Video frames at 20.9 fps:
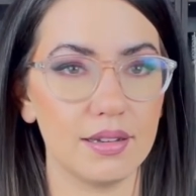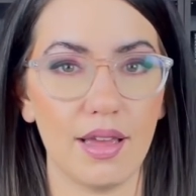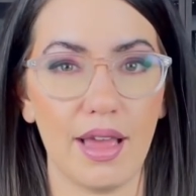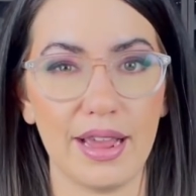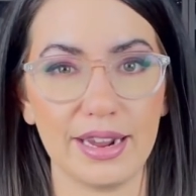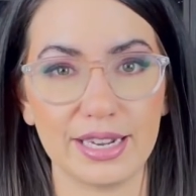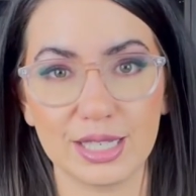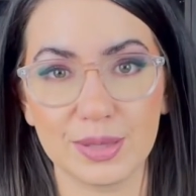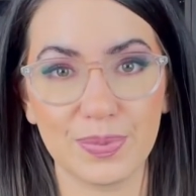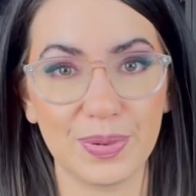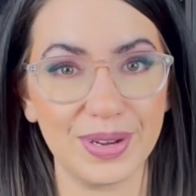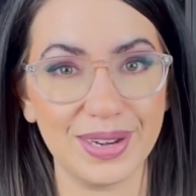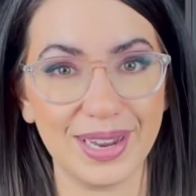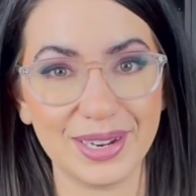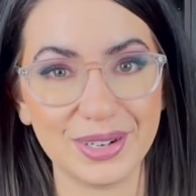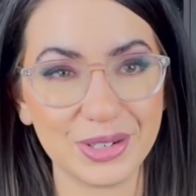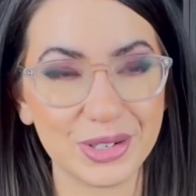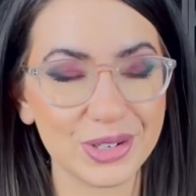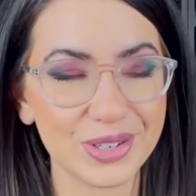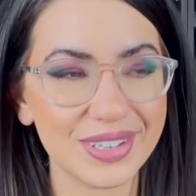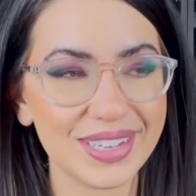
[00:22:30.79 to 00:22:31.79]

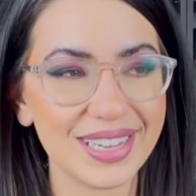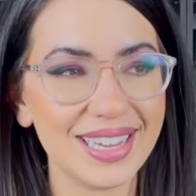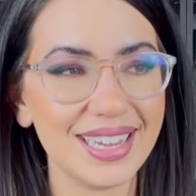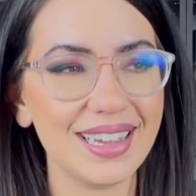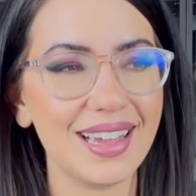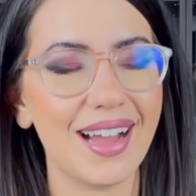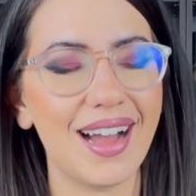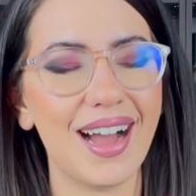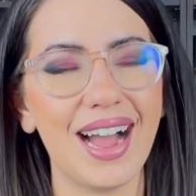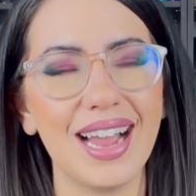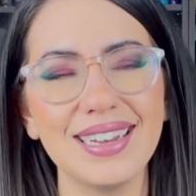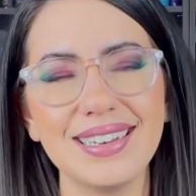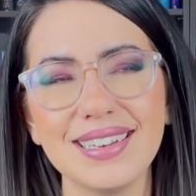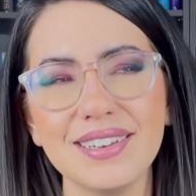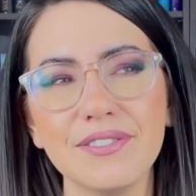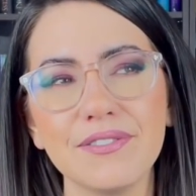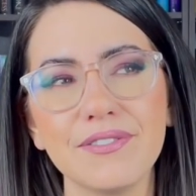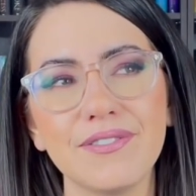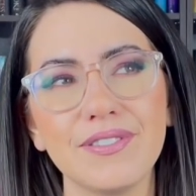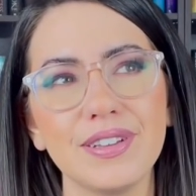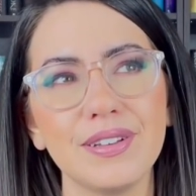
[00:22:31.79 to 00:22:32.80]
exponentially i
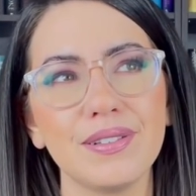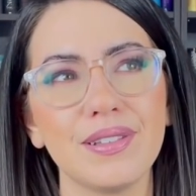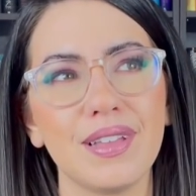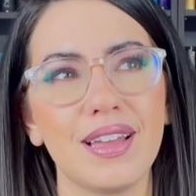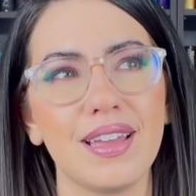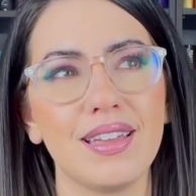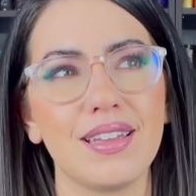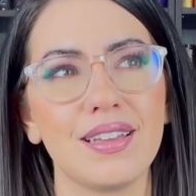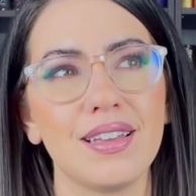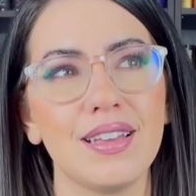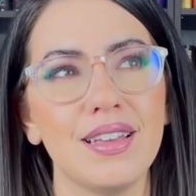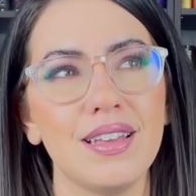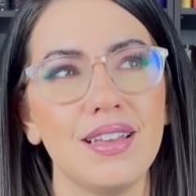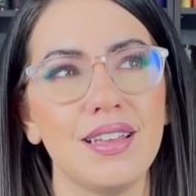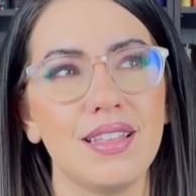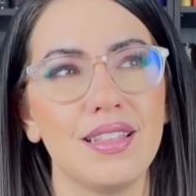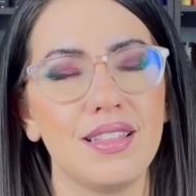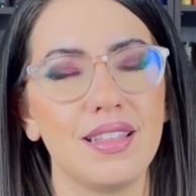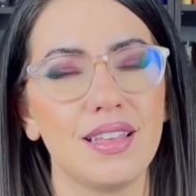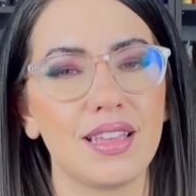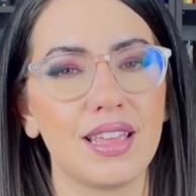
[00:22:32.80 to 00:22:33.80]
didn't feel like
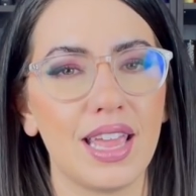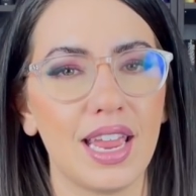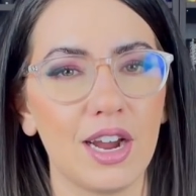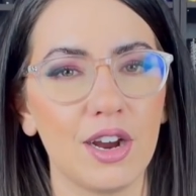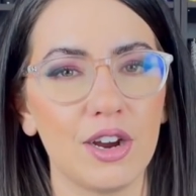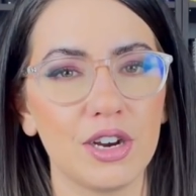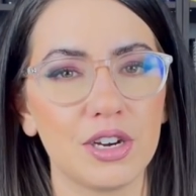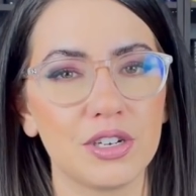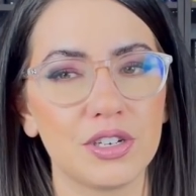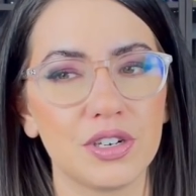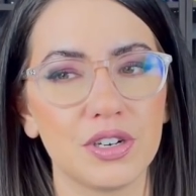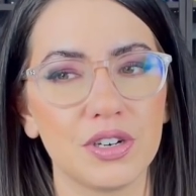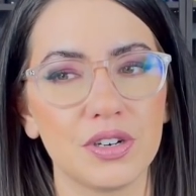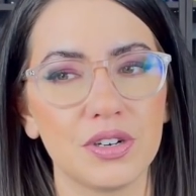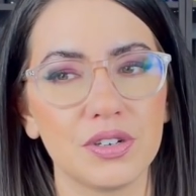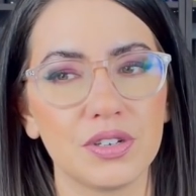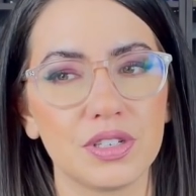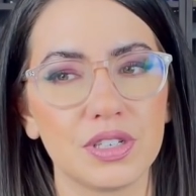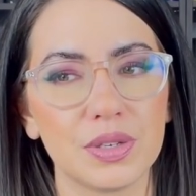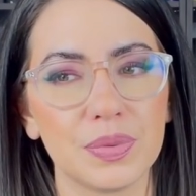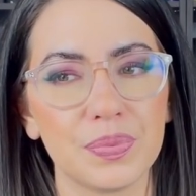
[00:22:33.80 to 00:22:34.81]
the
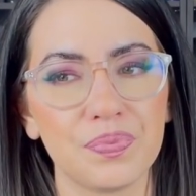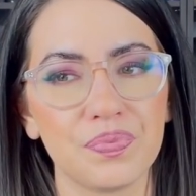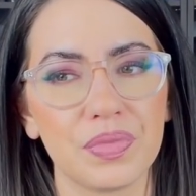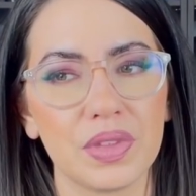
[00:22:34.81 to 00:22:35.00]
characters